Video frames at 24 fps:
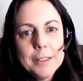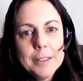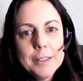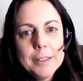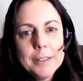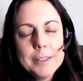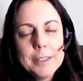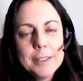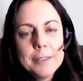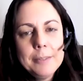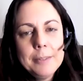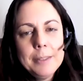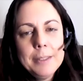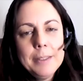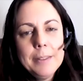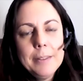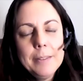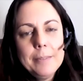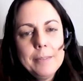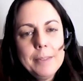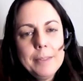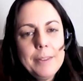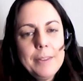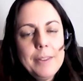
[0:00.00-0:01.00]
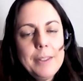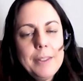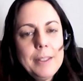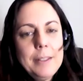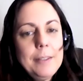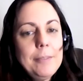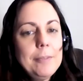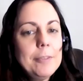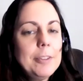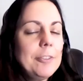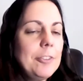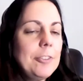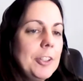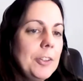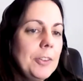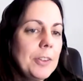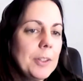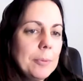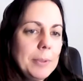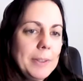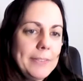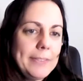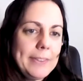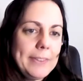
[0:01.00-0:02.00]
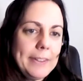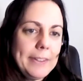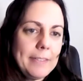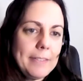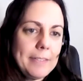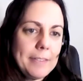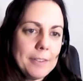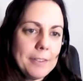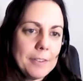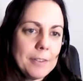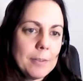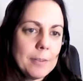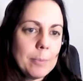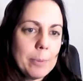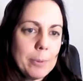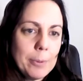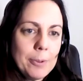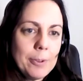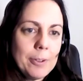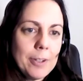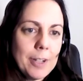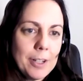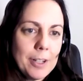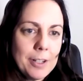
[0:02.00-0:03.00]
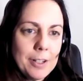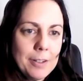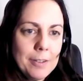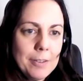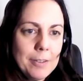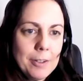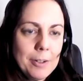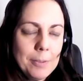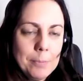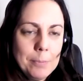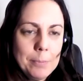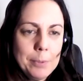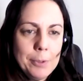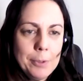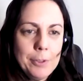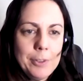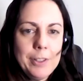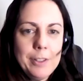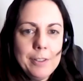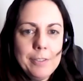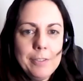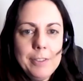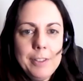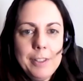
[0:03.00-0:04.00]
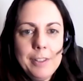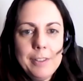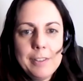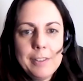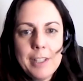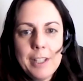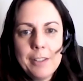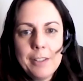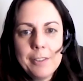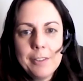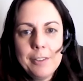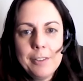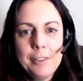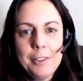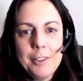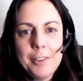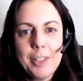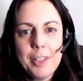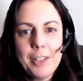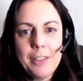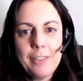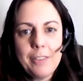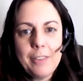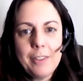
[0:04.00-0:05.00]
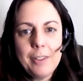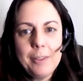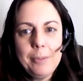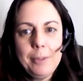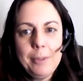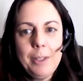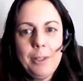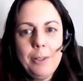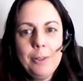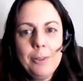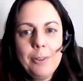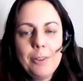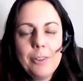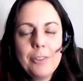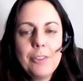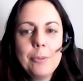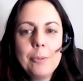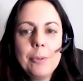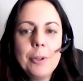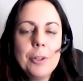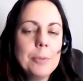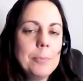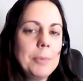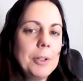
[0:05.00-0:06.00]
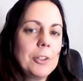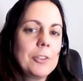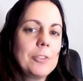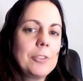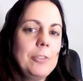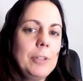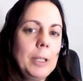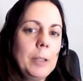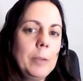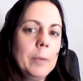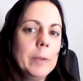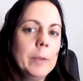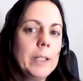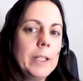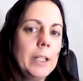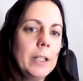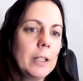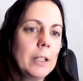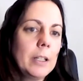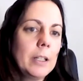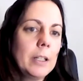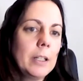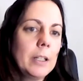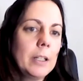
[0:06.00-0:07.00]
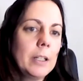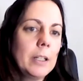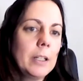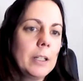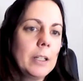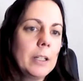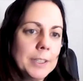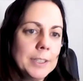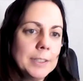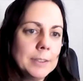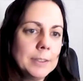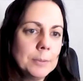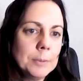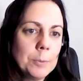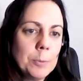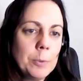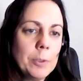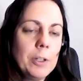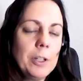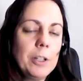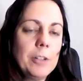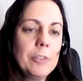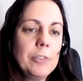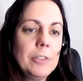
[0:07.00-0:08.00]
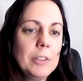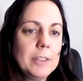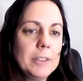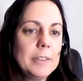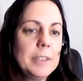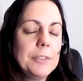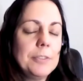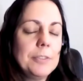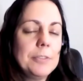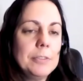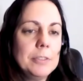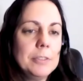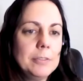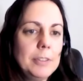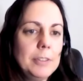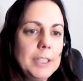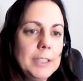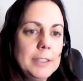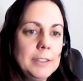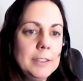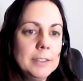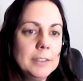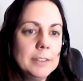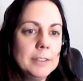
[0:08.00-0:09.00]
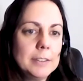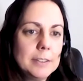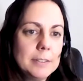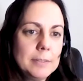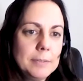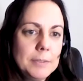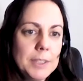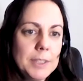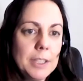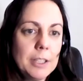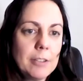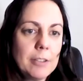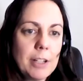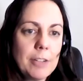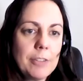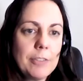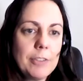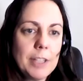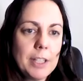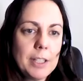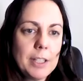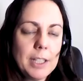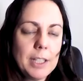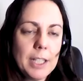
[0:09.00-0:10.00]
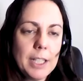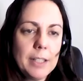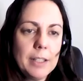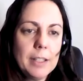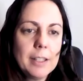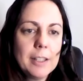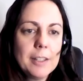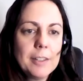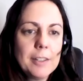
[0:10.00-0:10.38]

So with the review that we did to support our onboarding of new technologies, we looked at what the most frequently occurring organisms were for different regions geographically.